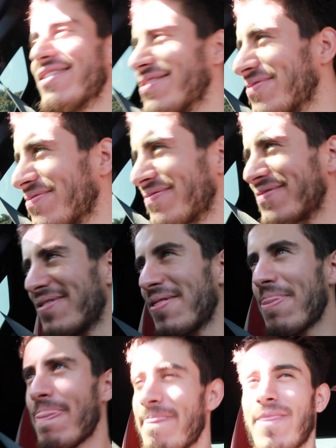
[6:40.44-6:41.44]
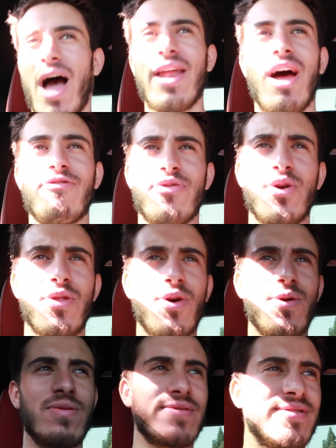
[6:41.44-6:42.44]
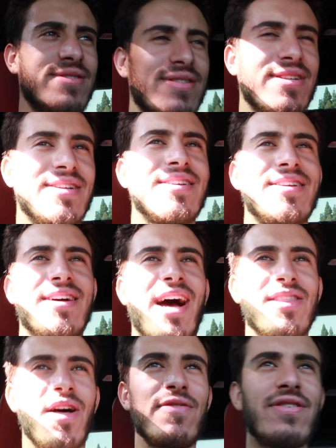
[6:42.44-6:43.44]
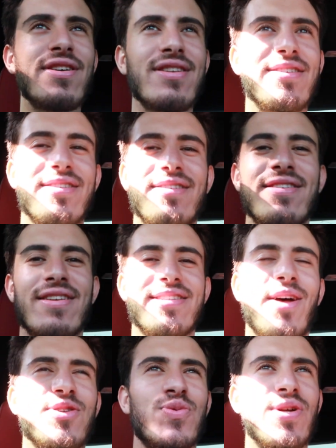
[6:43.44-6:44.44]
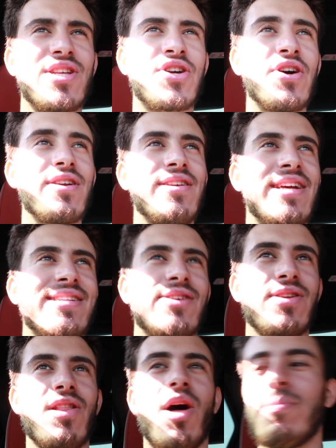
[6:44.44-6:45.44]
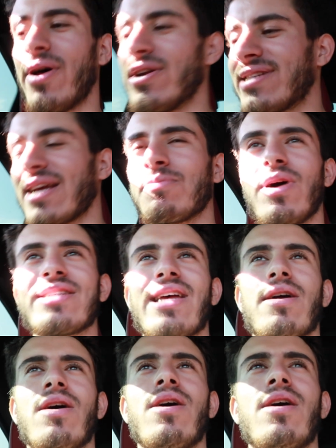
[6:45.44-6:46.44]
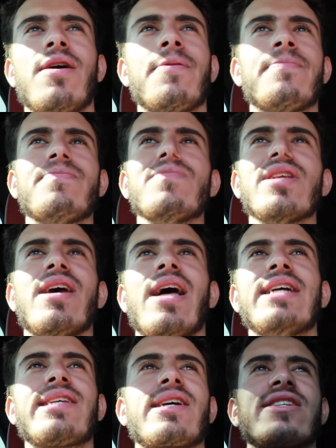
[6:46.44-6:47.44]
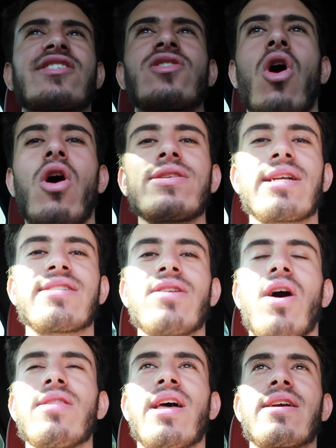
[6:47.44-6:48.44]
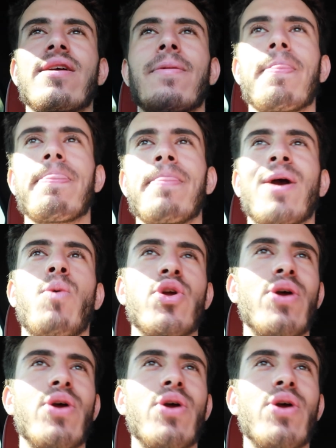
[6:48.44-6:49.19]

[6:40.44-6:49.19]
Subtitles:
Nah, for real though. I love it. It sounds really good. It sounds a lot better. It's like a song that's not like what